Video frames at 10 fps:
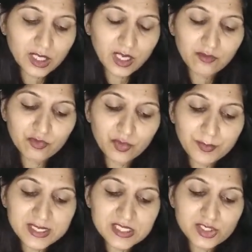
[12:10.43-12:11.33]
a
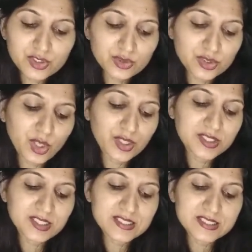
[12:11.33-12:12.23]
woman, 2
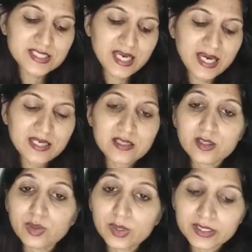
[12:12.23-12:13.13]
daughters, and a
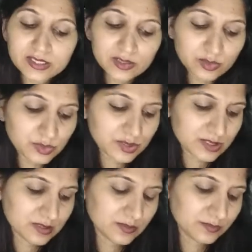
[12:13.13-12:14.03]
golden goose.